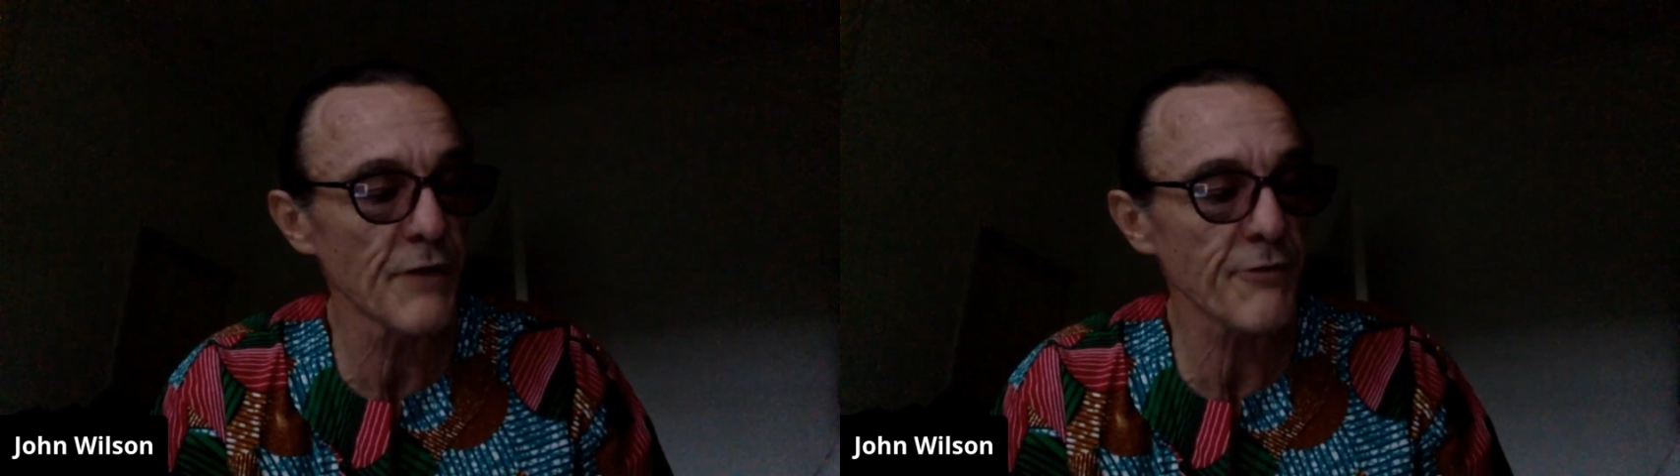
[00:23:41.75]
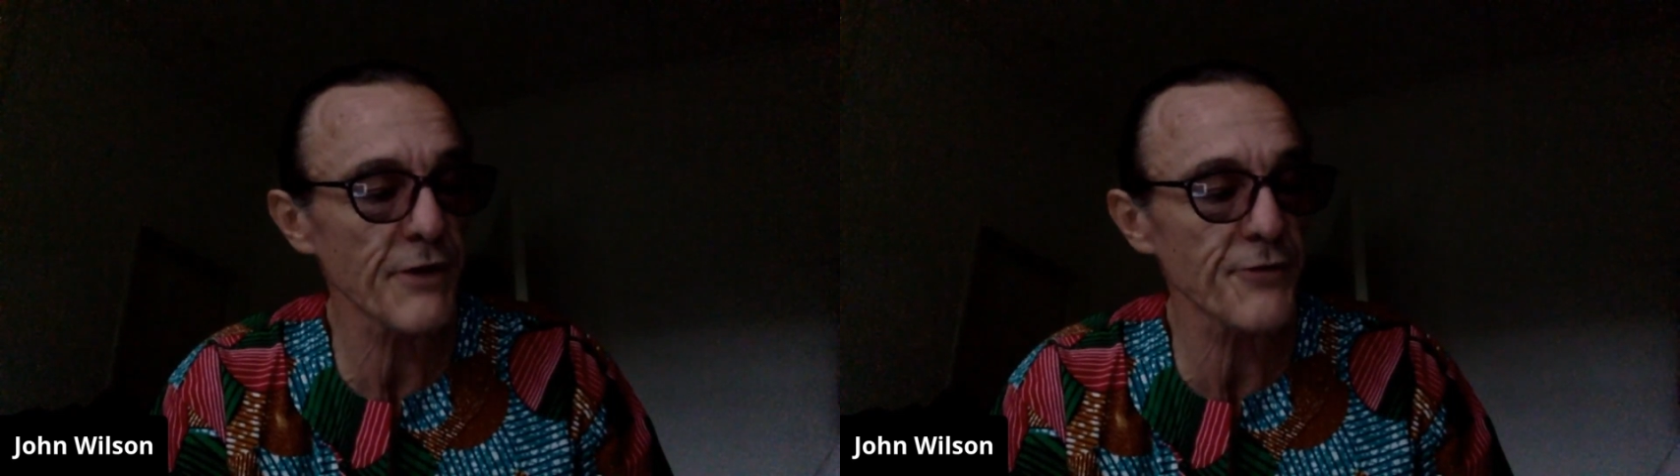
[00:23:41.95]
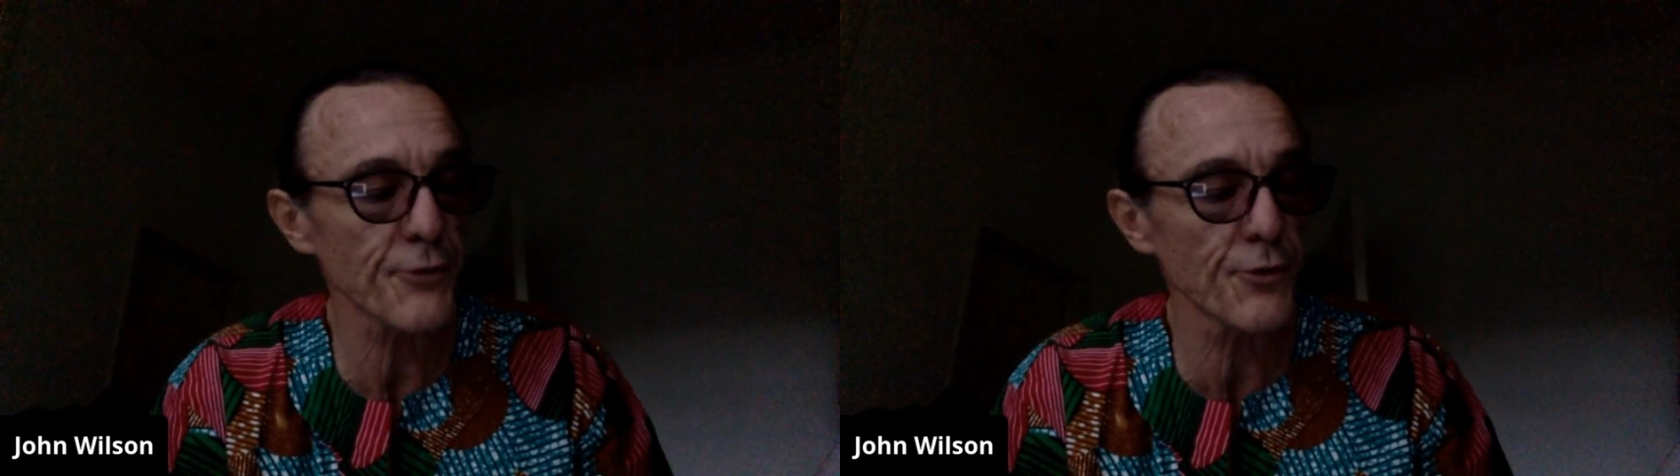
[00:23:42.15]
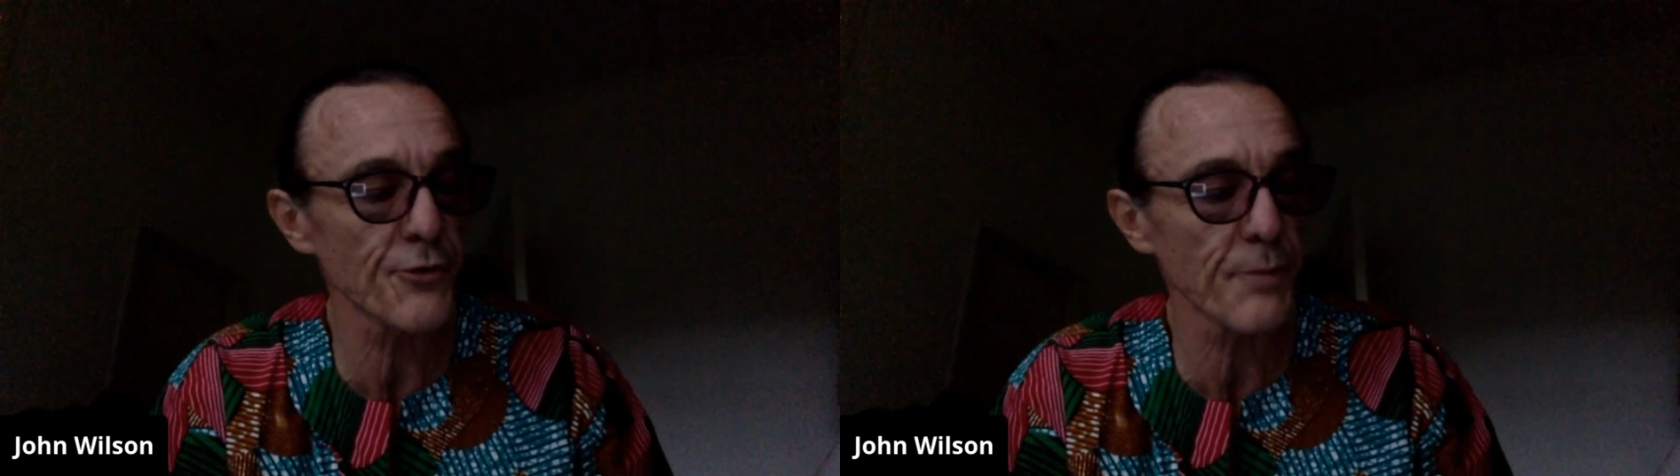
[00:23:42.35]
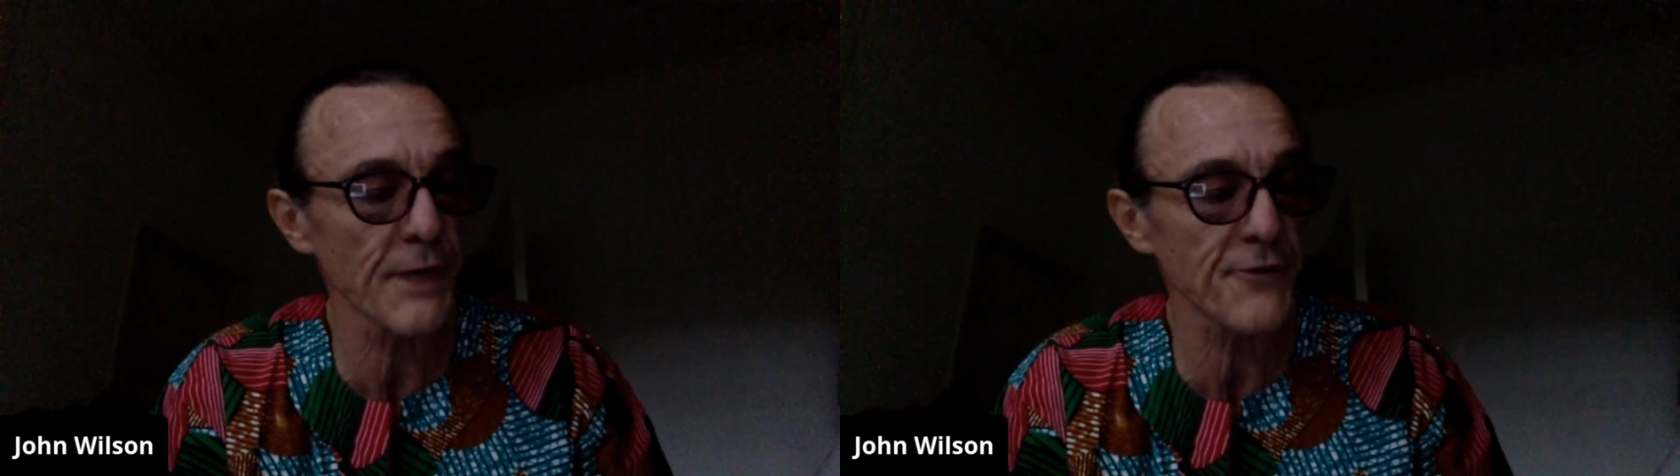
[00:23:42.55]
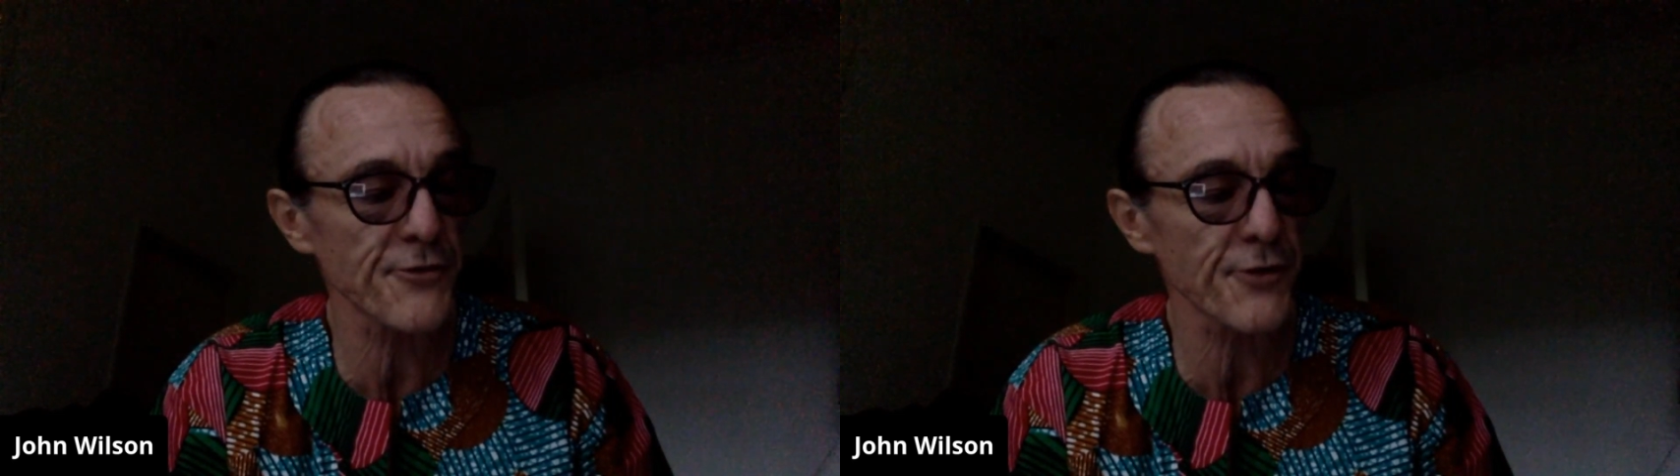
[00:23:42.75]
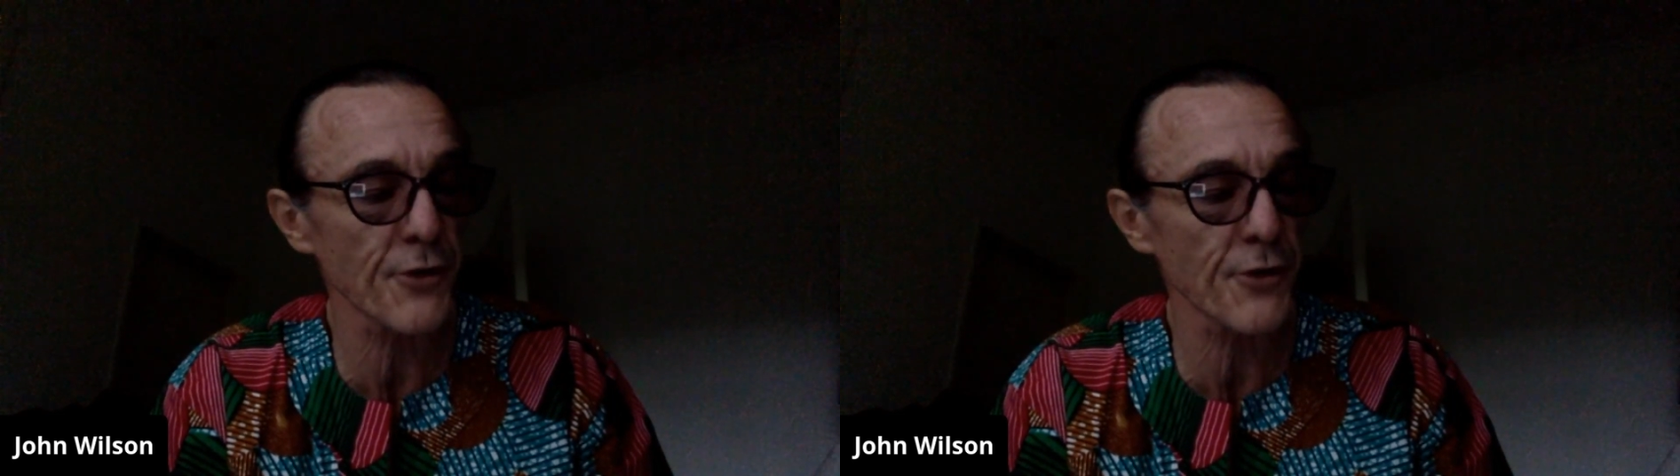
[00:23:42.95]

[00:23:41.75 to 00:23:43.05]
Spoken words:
Fresh food is best, so